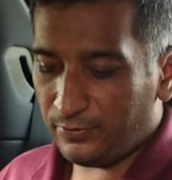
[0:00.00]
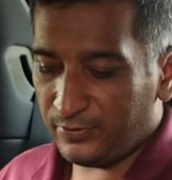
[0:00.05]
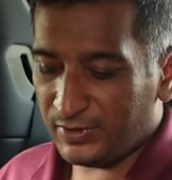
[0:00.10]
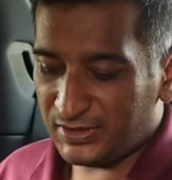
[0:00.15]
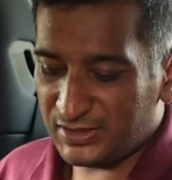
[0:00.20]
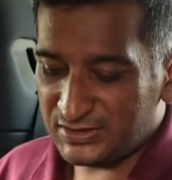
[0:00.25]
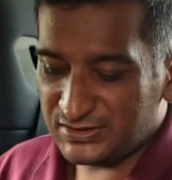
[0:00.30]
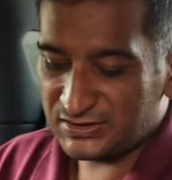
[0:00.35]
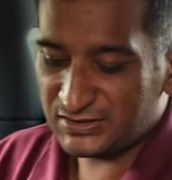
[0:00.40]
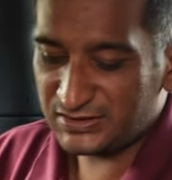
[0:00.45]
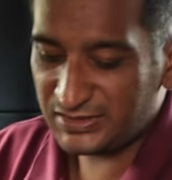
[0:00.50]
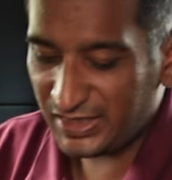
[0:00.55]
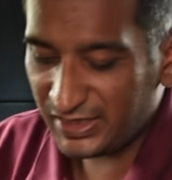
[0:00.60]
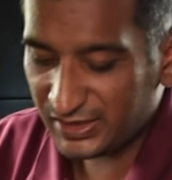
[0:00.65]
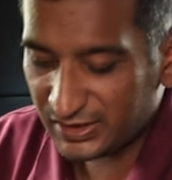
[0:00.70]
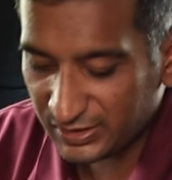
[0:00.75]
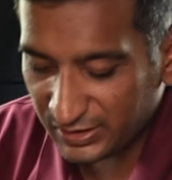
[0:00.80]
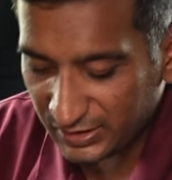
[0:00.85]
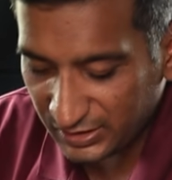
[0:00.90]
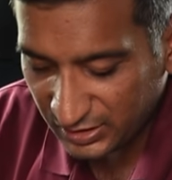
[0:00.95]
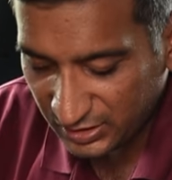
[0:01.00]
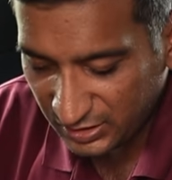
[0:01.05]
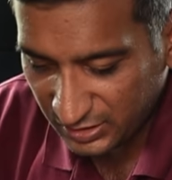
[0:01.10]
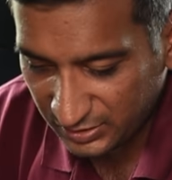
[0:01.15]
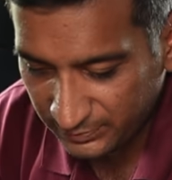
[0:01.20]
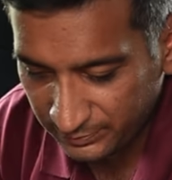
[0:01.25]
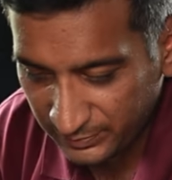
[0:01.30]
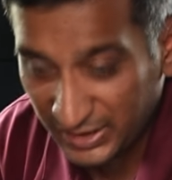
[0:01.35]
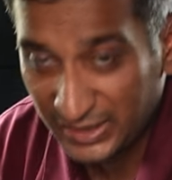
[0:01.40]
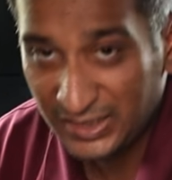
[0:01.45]
with the seat in
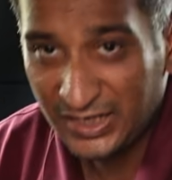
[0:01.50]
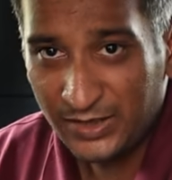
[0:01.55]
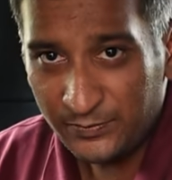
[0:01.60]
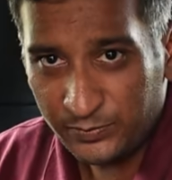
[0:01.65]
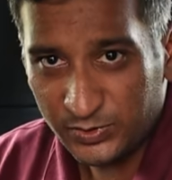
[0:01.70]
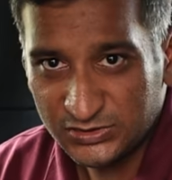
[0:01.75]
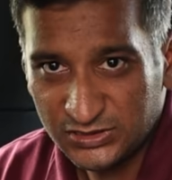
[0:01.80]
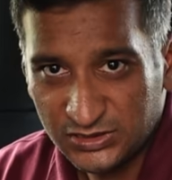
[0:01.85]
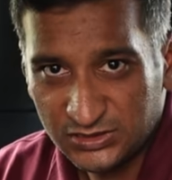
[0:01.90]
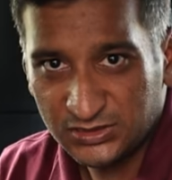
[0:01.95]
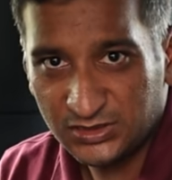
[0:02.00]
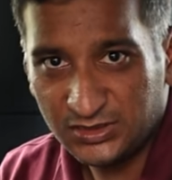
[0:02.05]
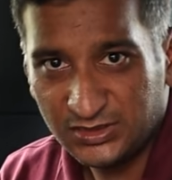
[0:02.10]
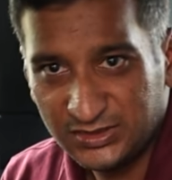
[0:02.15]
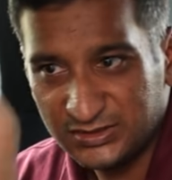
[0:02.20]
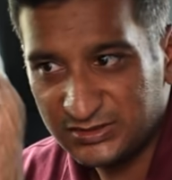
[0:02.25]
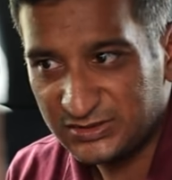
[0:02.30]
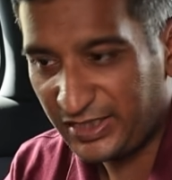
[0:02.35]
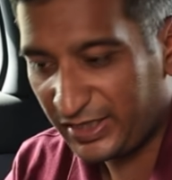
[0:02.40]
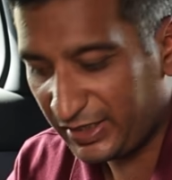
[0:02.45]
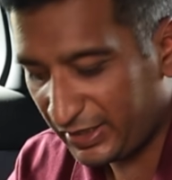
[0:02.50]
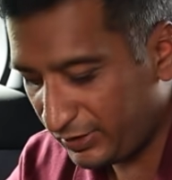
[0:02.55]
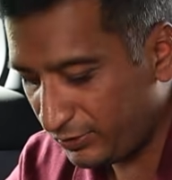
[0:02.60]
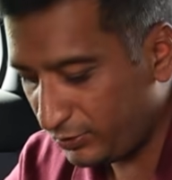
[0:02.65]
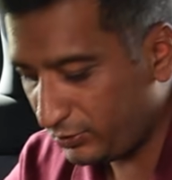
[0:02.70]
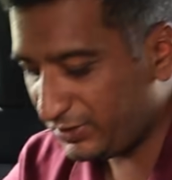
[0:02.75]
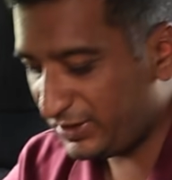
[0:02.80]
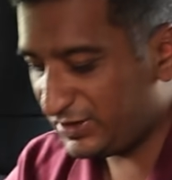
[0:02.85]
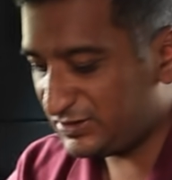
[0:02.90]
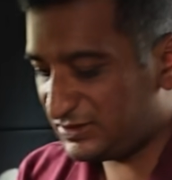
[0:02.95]
a middling position, this second
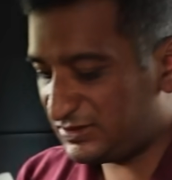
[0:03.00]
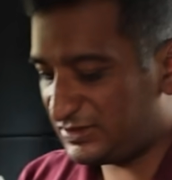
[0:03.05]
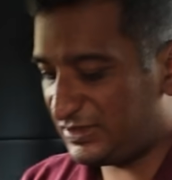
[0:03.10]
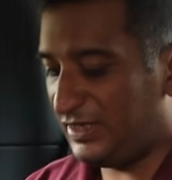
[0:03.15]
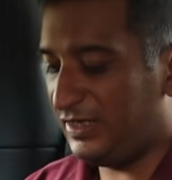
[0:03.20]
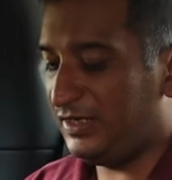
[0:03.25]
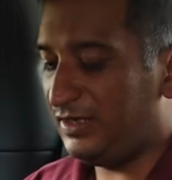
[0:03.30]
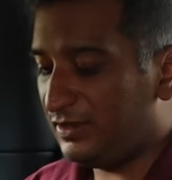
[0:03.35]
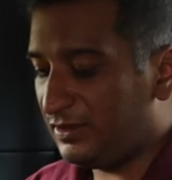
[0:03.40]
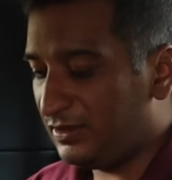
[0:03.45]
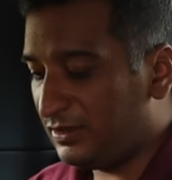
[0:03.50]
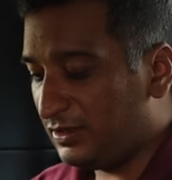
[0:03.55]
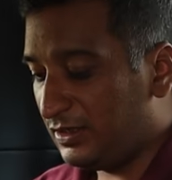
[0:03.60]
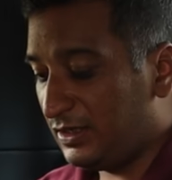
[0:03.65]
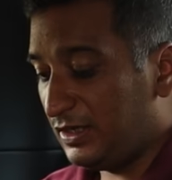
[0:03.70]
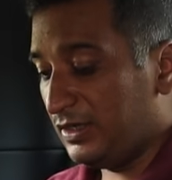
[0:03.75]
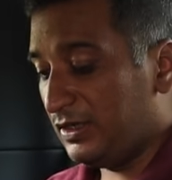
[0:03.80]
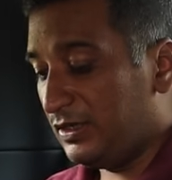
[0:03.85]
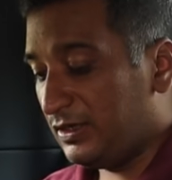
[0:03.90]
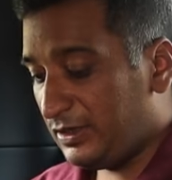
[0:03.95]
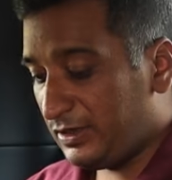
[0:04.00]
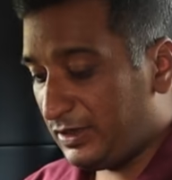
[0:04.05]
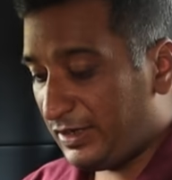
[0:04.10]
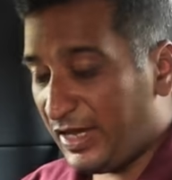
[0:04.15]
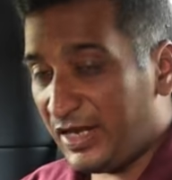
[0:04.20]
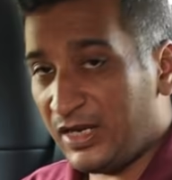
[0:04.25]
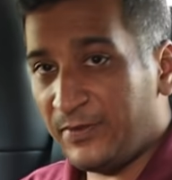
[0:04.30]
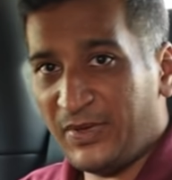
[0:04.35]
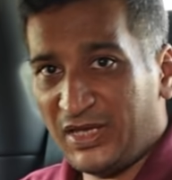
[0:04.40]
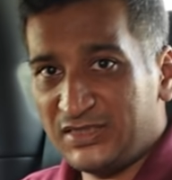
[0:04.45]
row, there's still
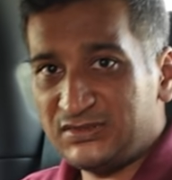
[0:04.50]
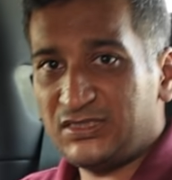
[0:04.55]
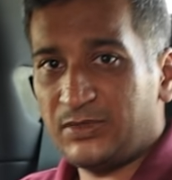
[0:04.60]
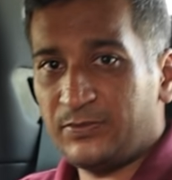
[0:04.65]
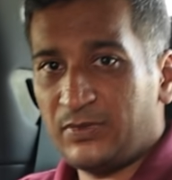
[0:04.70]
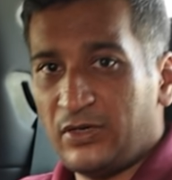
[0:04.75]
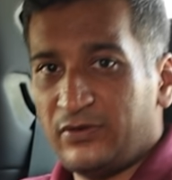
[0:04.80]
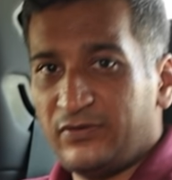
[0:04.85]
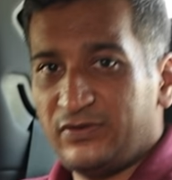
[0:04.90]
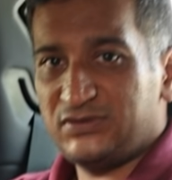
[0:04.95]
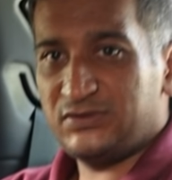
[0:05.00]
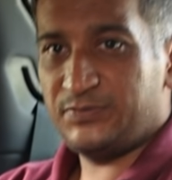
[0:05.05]
an immense amount of